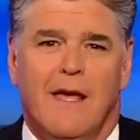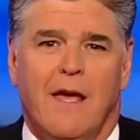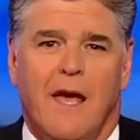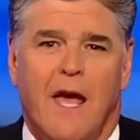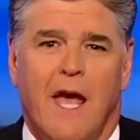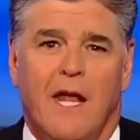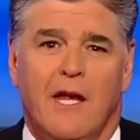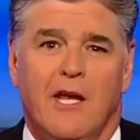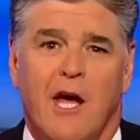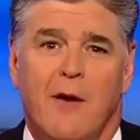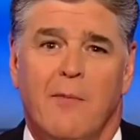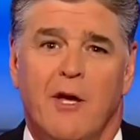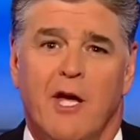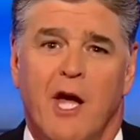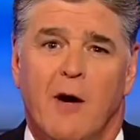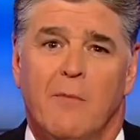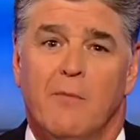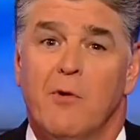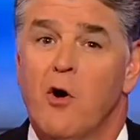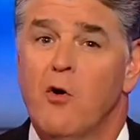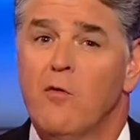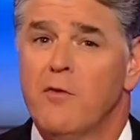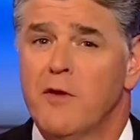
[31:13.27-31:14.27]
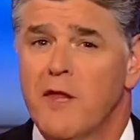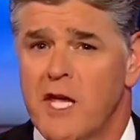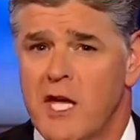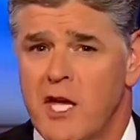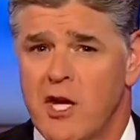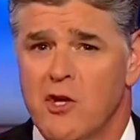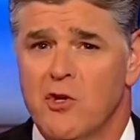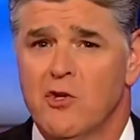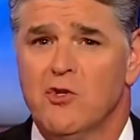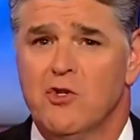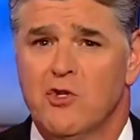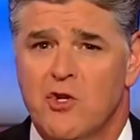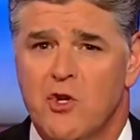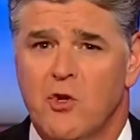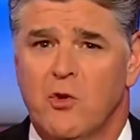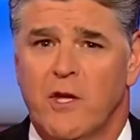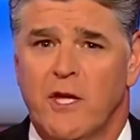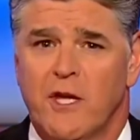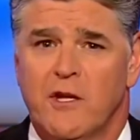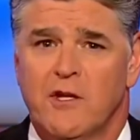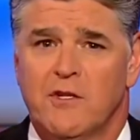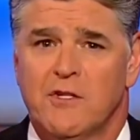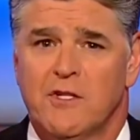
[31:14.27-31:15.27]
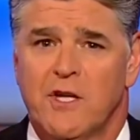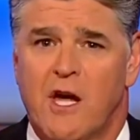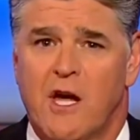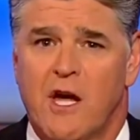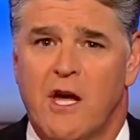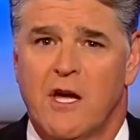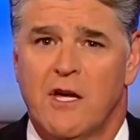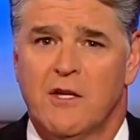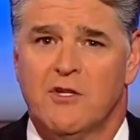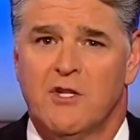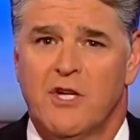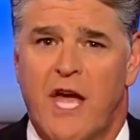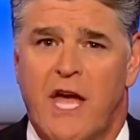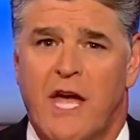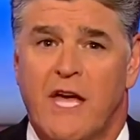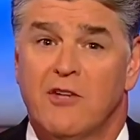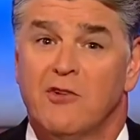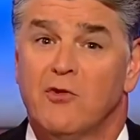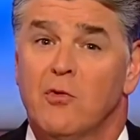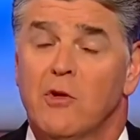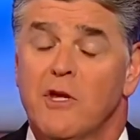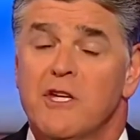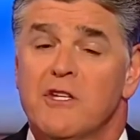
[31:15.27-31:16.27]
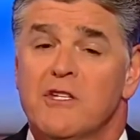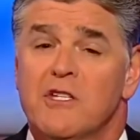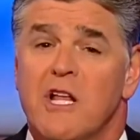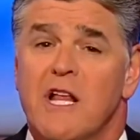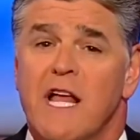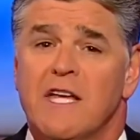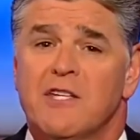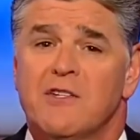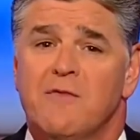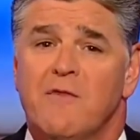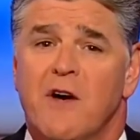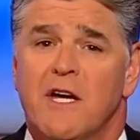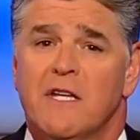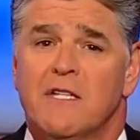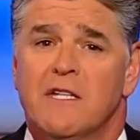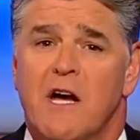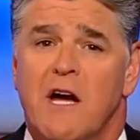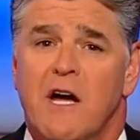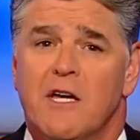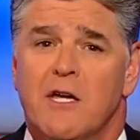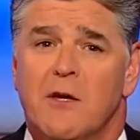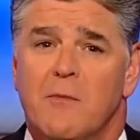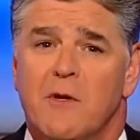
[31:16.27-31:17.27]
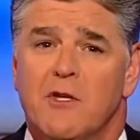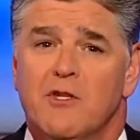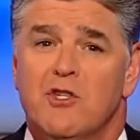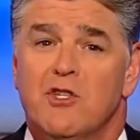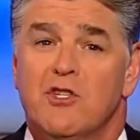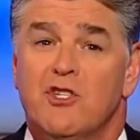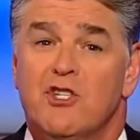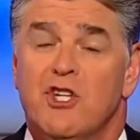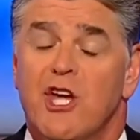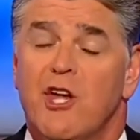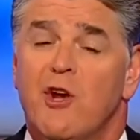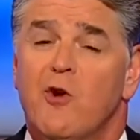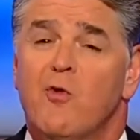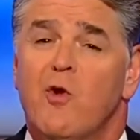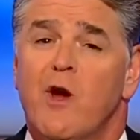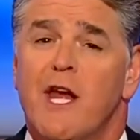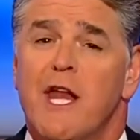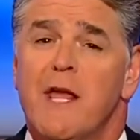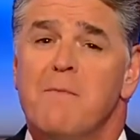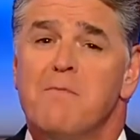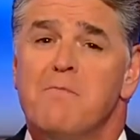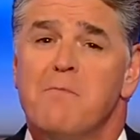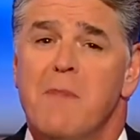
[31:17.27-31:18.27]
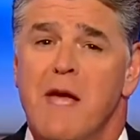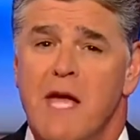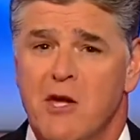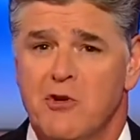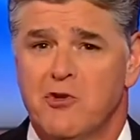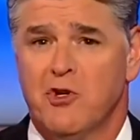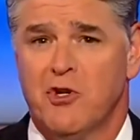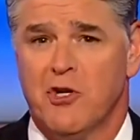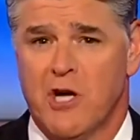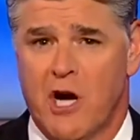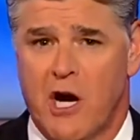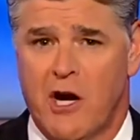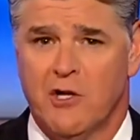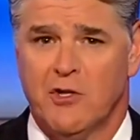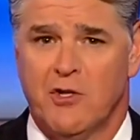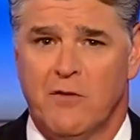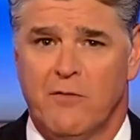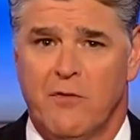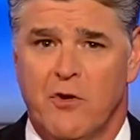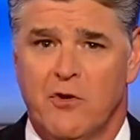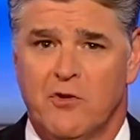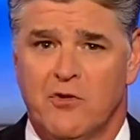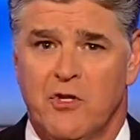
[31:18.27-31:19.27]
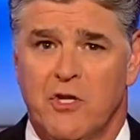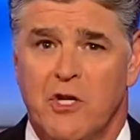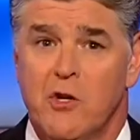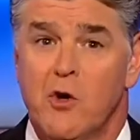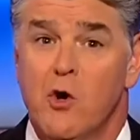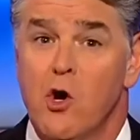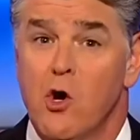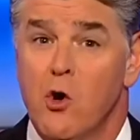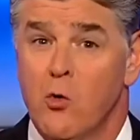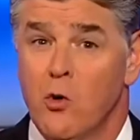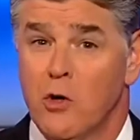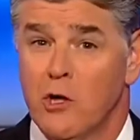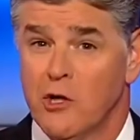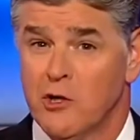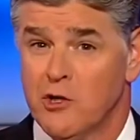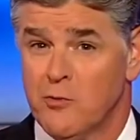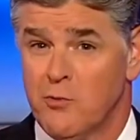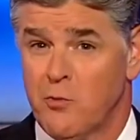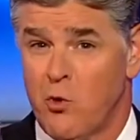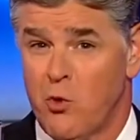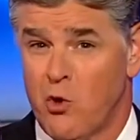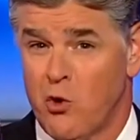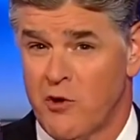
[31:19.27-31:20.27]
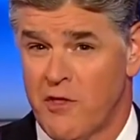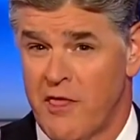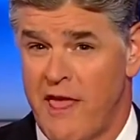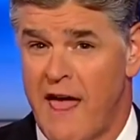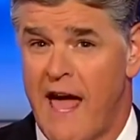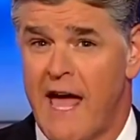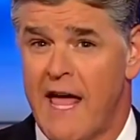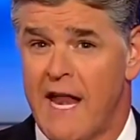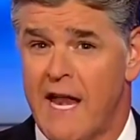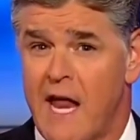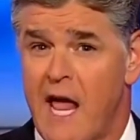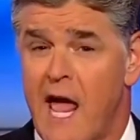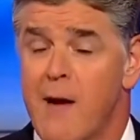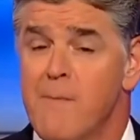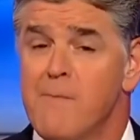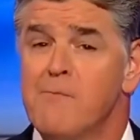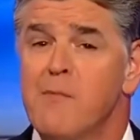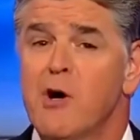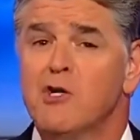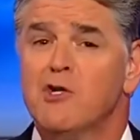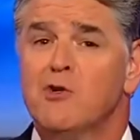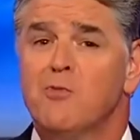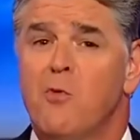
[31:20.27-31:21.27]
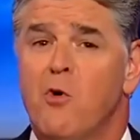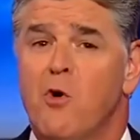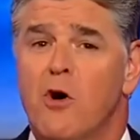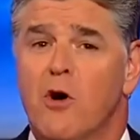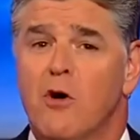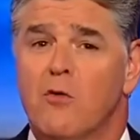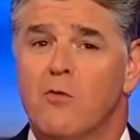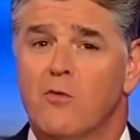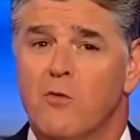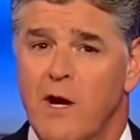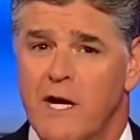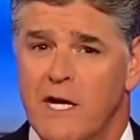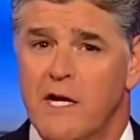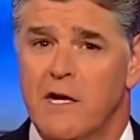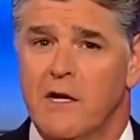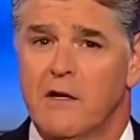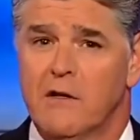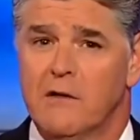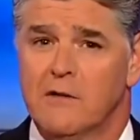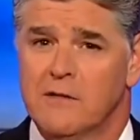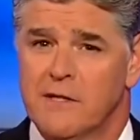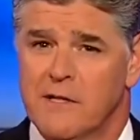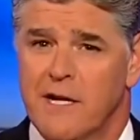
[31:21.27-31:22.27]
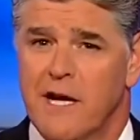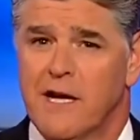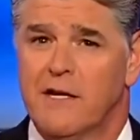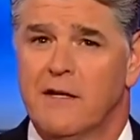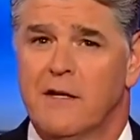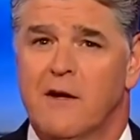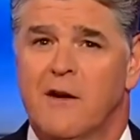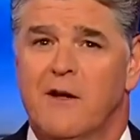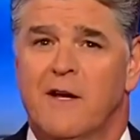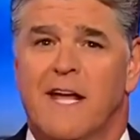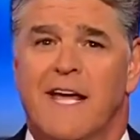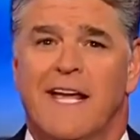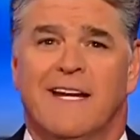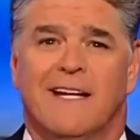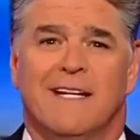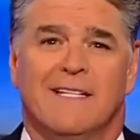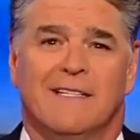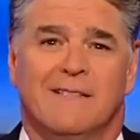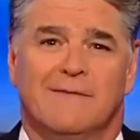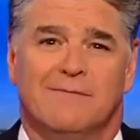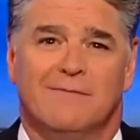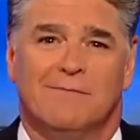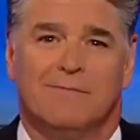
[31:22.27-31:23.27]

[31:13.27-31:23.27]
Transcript: And coming up, over the years, Julian Assange has released classified documents generating major controversy. We'll explore that and much more right here tonight on Hannity.